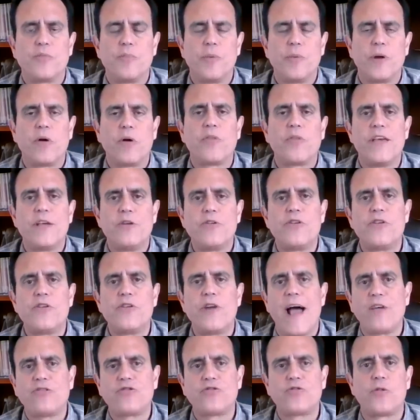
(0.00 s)
But on the
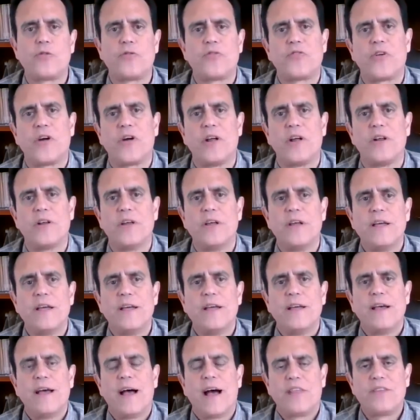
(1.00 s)
international front,
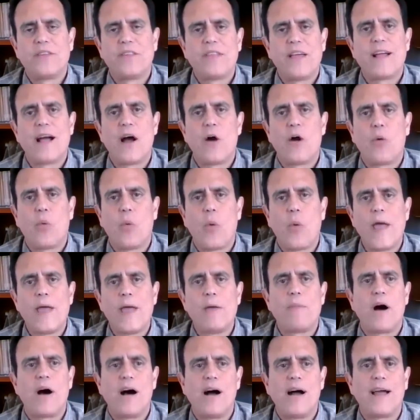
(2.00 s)
I think they got way
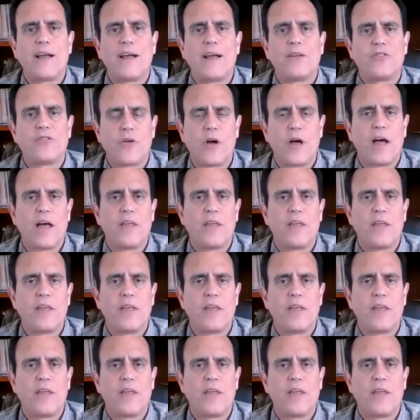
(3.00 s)
behind. So